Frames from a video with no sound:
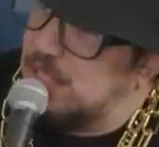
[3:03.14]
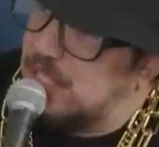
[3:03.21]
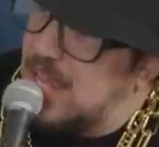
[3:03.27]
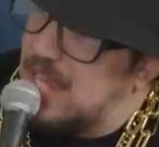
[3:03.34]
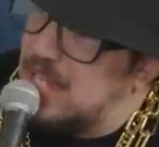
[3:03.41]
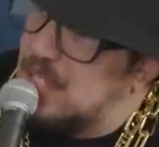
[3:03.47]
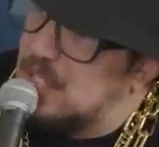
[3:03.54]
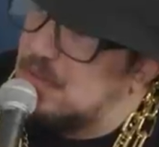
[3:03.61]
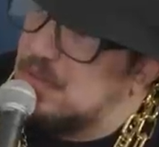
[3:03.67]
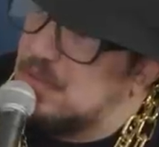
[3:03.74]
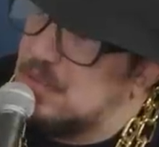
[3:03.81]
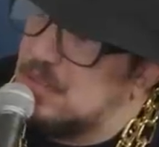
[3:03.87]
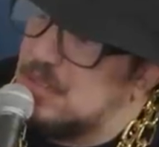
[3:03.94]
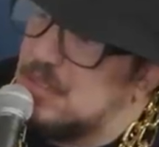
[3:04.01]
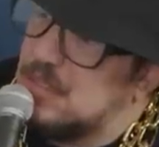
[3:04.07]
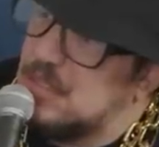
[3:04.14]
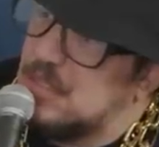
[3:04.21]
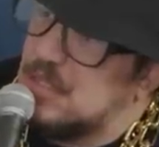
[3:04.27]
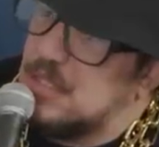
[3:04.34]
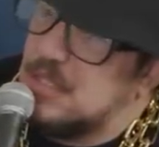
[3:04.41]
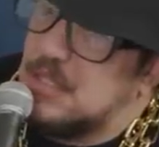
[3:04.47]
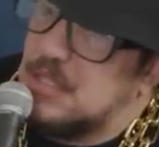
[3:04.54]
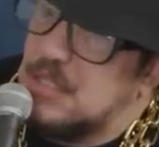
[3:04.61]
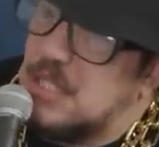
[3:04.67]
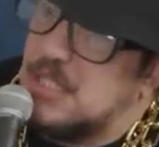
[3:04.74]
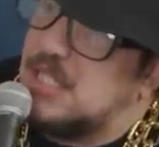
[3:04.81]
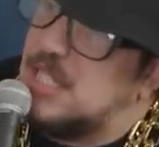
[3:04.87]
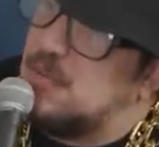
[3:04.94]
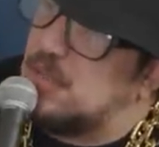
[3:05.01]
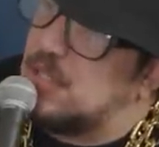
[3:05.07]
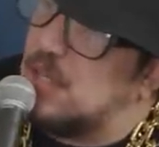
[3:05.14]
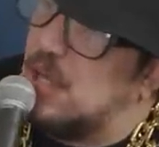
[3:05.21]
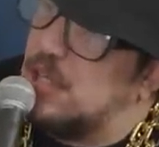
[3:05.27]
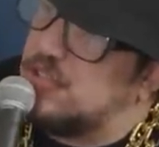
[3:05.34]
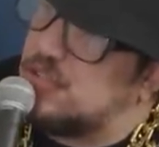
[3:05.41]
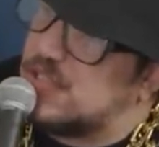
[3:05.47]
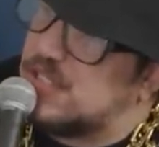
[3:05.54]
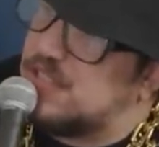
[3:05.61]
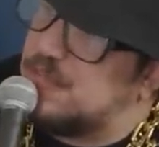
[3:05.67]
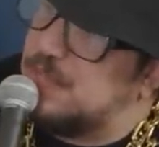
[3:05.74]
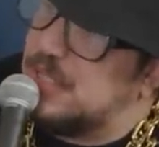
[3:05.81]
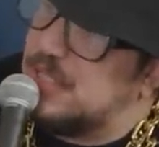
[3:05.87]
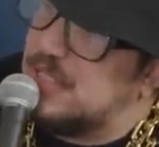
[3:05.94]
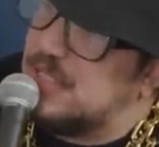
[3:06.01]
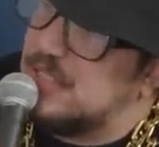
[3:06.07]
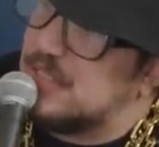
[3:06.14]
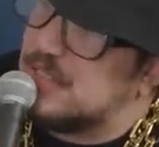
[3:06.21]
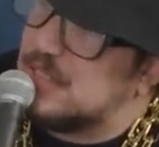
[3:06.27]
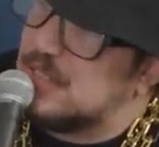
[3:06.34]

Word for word: than that, no? You think? Isn't he worth hundreds of billions?